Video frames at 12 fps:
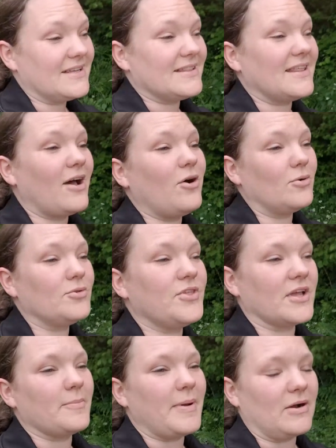That whole
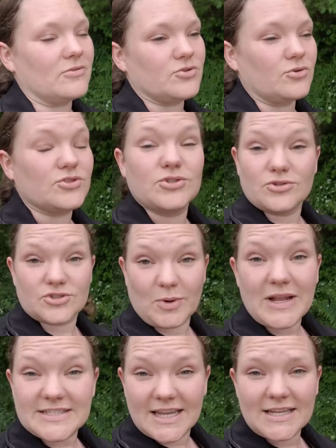thing about dogs not
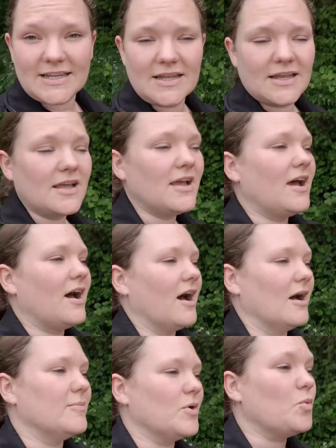sweating,
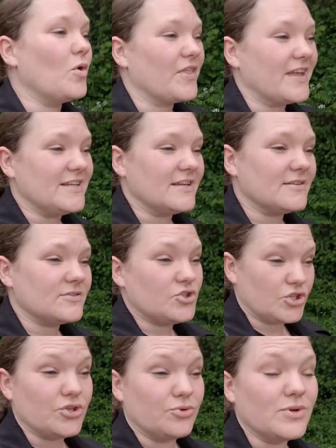what they
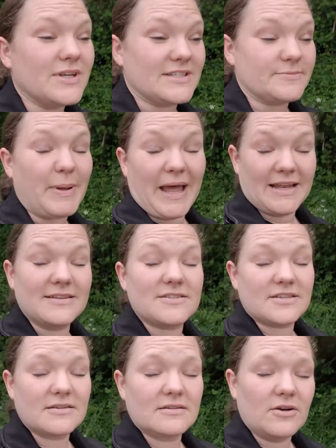do is
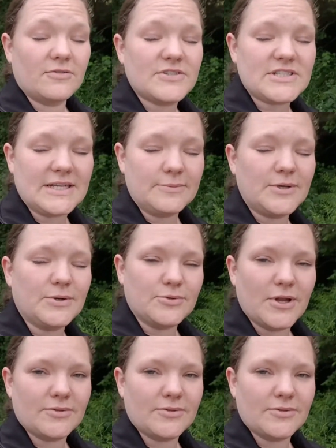pant. Obviously, we all know